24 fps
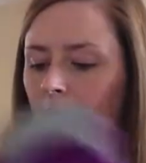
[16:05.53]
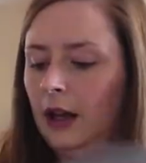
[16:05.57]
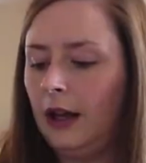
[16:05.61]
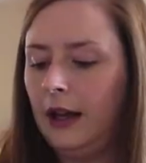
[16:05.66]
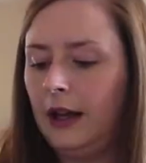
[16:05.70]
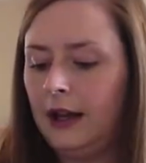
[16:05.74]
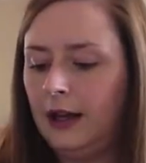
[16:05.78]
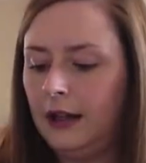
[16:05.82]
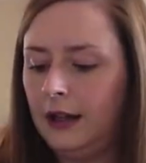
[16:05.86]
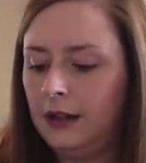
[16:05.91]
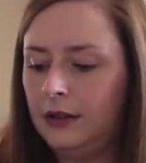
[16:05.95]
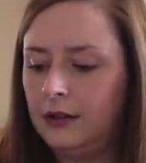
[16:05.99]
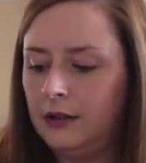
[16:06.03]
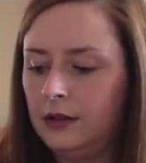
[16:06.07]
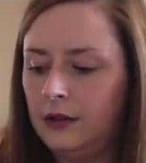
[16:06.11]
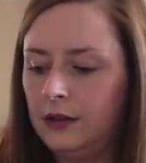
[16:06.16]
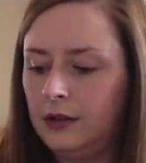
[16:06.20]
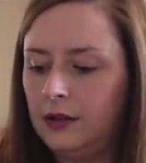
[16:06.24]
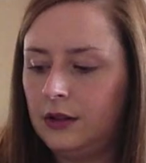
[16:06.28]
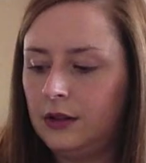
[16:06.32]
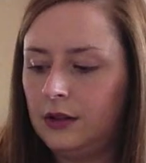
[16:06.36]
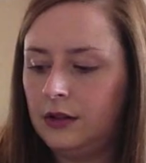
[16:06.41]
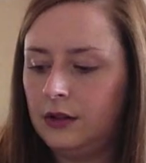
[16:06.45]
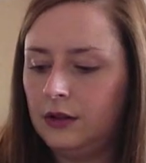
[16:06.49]

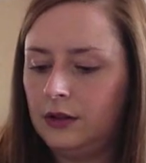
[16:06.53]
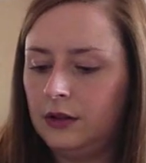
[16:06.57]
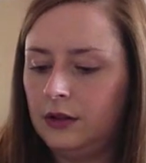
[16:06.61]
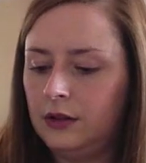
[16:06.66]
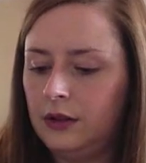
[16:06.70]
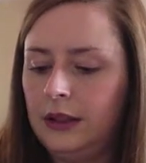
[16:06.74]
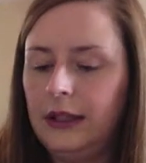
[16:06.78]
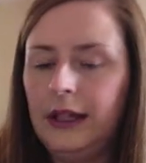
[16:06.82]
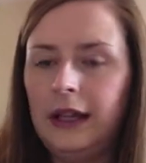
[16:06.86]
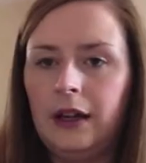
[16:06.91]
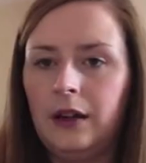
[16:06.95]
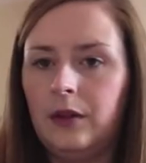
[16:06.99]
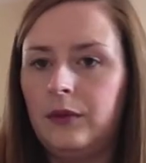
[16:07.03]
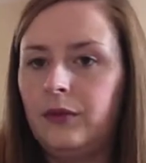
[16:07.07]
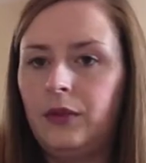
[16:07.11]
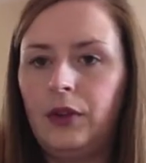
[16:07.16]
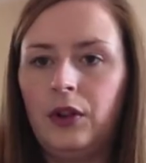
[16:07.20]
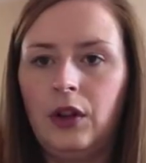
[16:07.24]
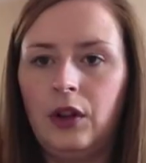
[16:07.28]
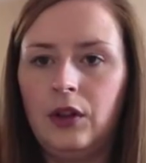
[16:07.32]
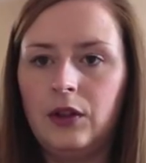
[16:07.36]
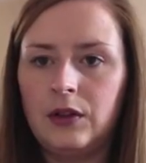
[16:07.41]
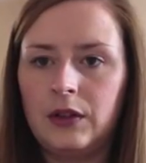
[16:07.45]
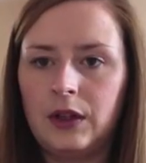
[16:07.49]
And yeah, for
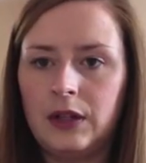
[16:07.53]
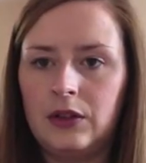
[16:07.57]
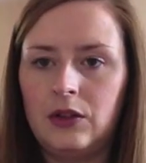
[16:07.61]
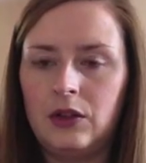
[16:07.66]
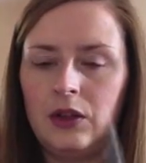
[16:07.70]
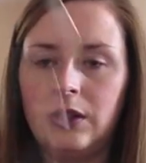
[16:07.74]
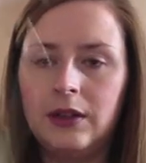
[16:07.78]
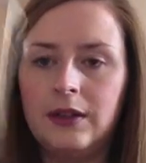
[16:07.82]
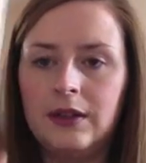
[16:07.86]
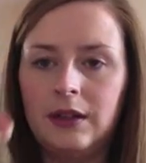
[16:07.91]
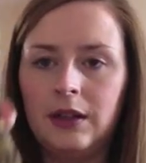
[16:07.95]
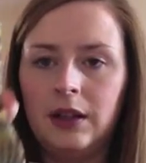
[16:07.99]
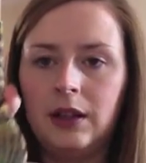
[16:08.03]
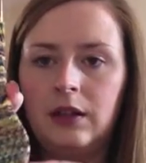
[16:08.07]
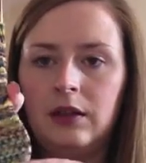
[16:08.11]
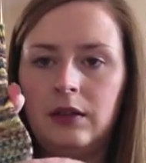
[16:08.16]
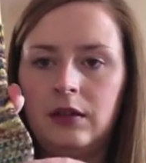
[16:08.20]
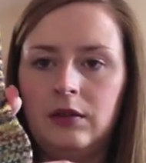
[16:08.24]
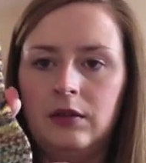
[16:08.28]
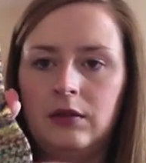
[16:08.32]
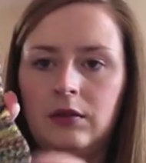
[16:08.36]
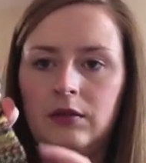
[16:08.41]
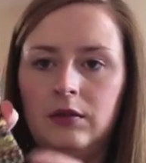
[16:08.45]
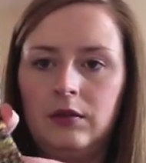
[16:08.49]
those I just did
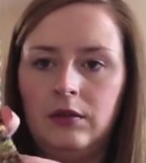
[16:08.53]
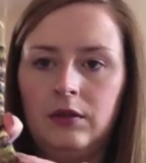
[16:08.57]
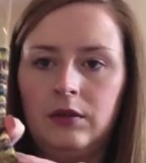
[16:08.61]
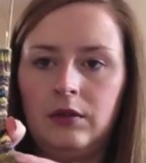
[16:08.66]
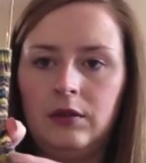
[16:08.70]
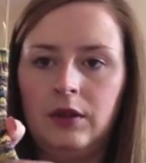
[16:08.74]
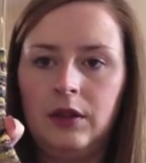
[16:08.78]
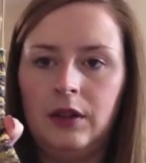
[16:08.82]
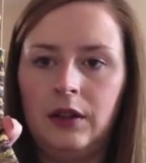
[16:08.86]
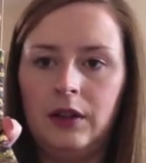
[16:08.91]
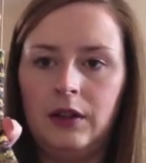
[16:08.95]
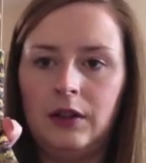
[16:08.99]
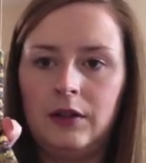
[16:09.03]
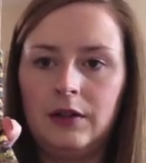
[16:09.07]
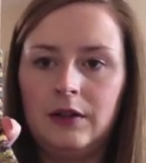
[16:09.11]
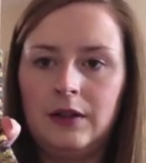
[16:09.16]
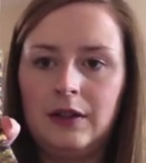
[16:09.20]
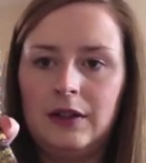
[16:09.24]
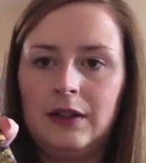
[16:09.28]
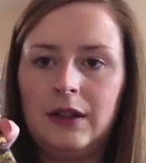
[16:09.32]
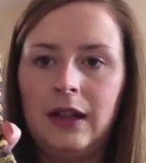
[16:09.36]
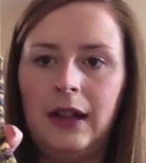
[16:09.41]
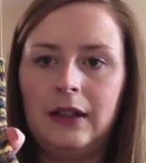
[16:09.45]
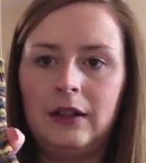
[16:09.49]
the
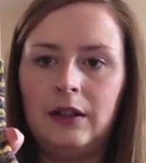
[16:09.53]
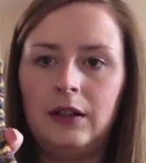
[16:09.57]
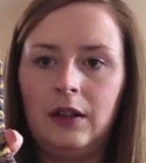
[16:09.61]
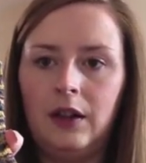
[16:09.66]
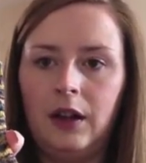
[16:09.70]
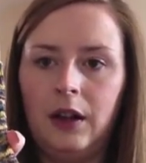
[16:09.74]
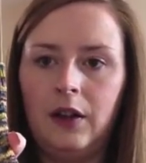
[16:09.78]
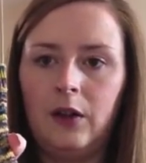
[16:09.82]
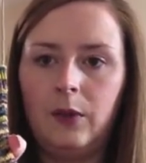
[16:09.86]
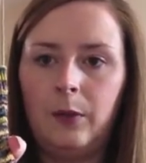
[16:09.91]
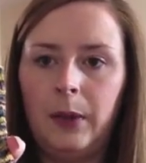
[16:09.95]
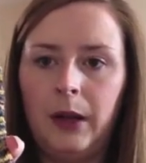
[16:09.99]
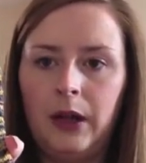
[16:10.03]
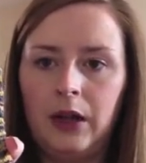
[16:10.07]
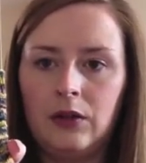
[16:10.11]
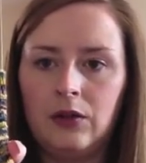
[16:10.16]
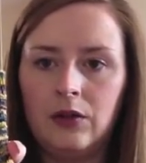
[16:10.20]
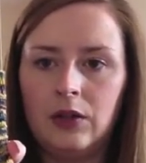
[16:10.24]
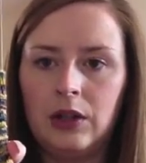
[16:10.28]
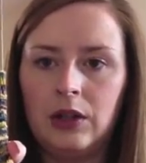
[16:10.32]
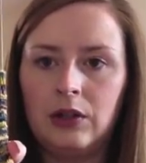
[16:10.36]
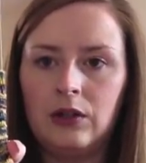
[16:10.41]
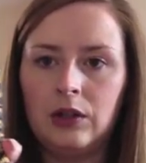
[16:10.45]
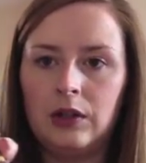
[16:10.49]
standard Eye of
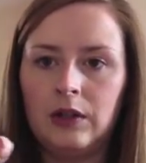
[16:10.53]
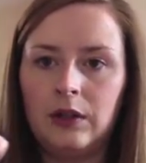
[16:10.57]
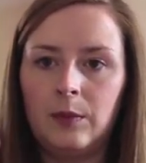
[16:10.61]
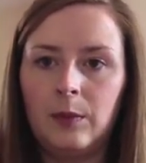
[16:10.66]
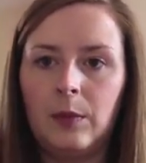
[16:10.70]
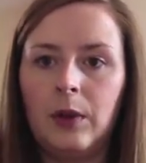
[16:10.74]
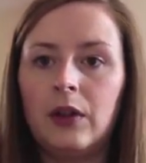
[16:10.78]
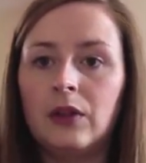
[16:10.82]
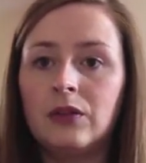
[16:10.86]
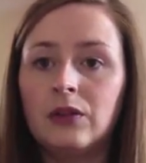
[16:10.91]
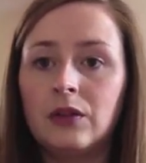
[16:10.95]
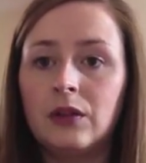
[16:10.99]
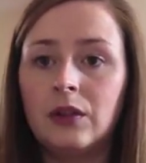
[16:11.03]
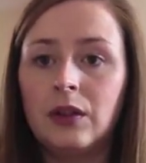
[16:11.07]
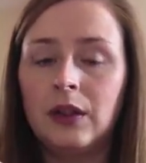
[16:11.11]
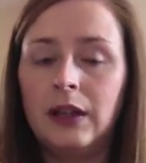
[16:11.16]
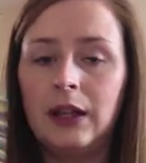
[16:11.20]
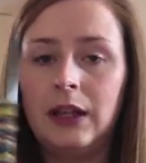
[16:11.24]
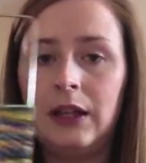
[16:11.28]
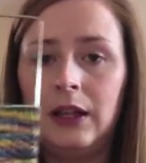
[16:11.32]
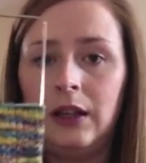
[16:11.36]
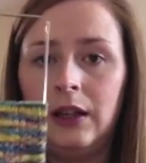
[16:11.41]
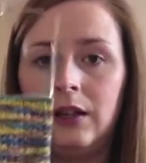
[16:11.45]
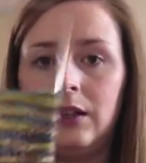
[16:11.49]
Partridge as opposed to
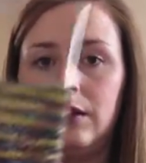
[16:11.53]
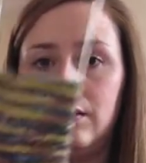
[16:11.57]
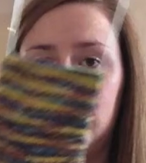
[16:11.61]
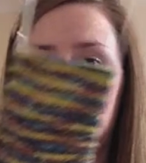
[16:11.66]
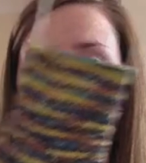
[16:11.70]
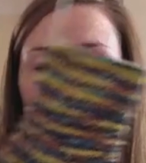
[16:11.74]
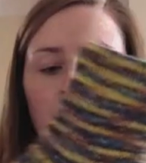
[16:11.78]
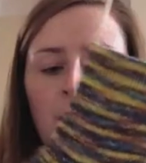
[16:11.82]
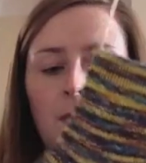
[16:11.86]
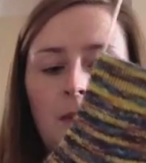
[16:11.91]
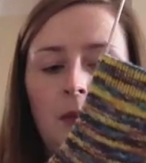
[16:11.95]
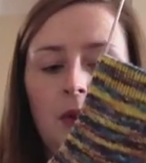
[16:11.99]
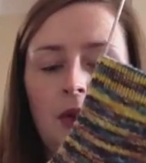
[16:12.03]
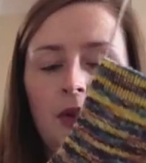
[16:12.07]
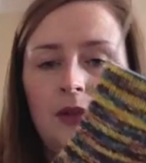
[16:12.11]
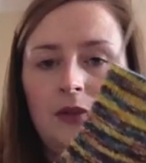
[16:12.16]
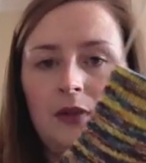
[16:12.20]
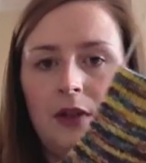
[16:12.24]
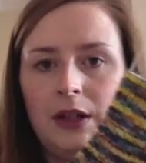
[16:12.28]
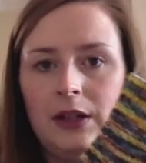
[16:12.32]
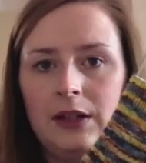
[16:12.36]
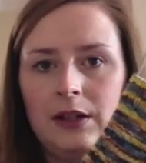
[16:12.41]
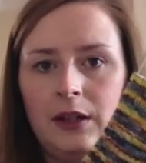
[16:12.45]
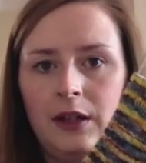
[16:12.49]
the
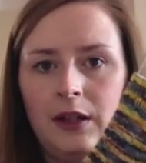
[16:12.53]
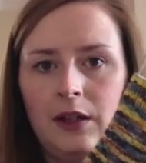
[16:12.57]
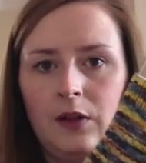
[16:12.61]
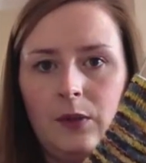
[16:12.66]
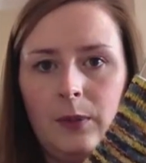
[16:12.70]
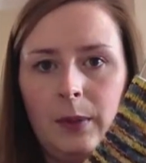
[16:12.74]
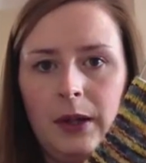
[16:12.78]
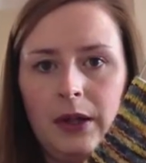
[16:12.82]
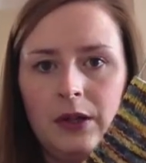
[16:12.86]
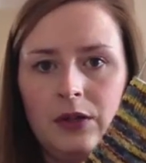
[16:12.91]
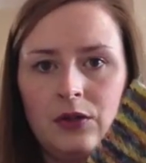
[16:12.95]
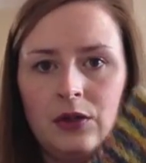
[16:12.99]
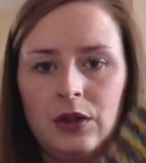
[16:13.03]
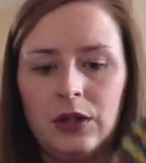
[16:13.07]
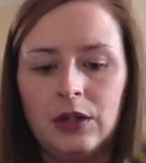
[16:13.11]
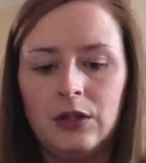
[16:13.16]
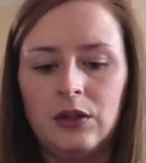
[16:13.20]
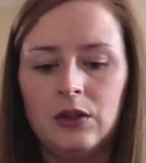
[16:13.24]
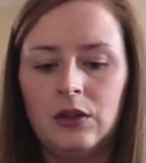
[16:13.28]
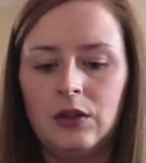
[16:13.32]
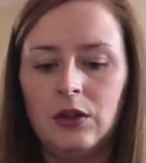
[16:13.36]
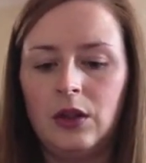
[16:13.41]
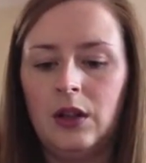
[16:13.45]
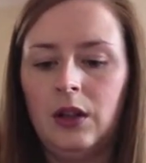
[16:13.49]
modified Eye of
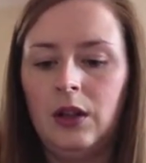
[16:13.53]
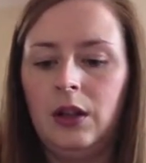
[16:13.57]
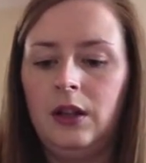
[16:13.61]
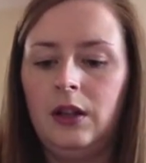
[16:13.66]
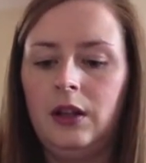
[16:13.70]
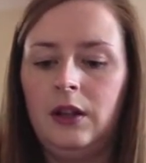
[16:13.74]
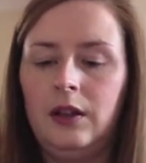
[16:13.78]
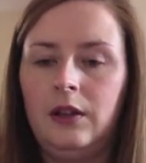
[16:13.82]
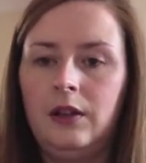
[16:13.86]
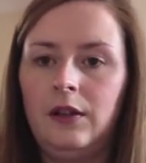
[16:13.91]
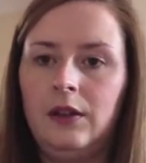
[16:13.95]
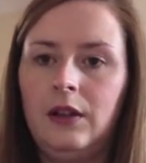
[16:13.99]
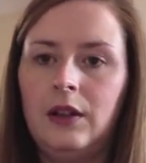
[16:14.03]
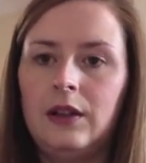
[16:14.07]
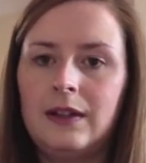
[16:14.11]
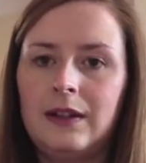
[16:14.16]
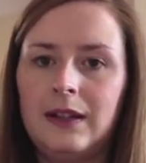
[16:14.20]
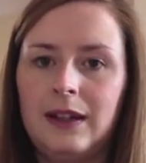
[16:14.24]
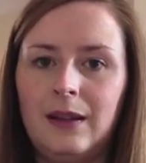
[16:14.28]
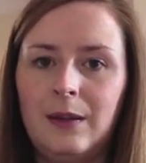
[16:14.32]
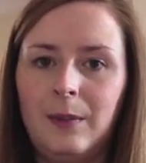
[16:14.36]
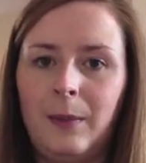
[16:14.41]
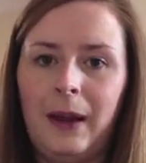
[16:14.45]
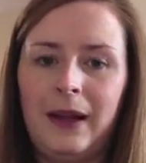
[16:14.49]
Partridge that's
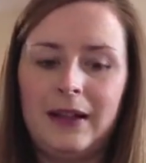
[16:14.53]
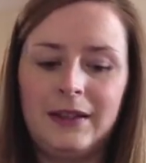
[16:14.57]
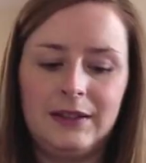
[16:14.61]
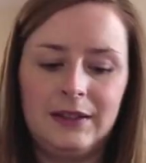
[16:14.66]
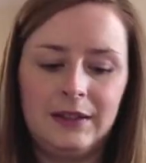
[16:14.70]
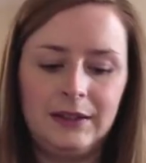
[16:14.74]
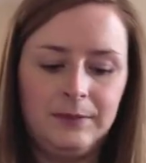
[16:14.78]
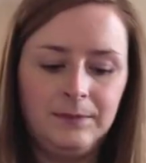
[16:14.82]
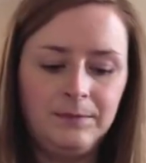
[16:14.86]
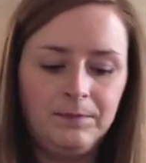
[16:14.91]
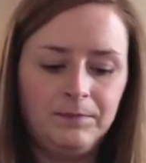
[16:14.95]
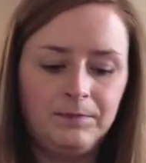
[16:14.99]
in the pattern.